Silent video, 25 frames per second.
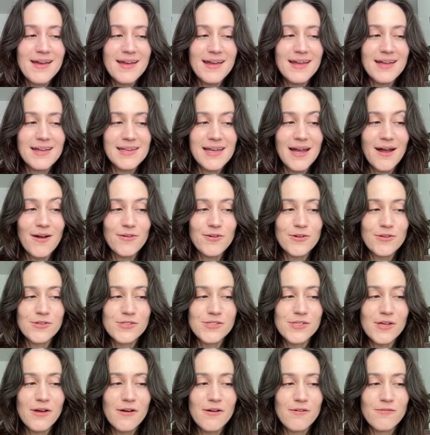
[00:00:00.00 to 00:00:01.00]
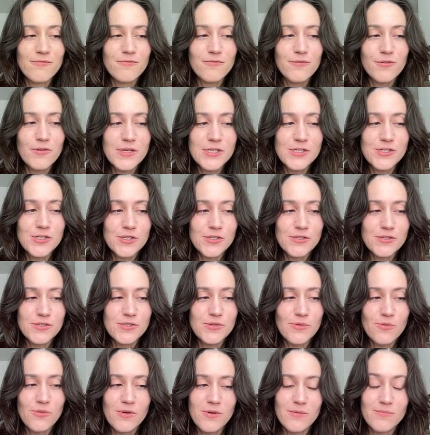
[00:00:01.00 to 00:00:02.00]
encounters of creatures
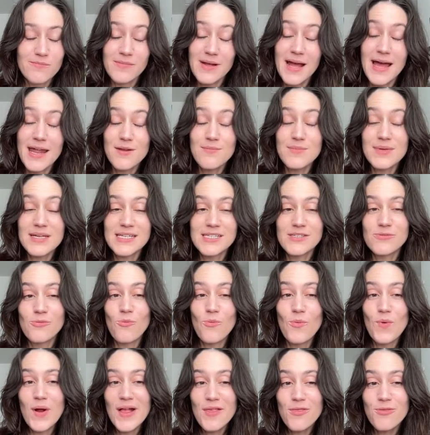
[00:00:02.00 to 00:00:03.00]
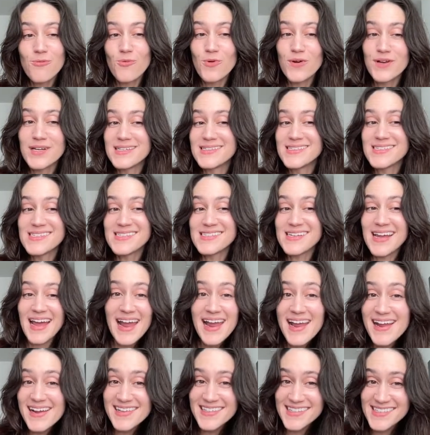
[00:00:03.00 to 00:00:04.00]
or enemies with wooden
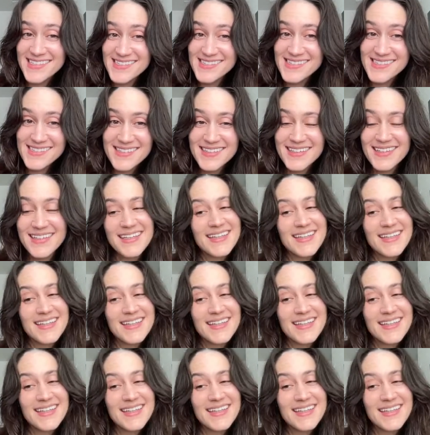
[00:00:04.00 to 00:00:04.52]
stakes,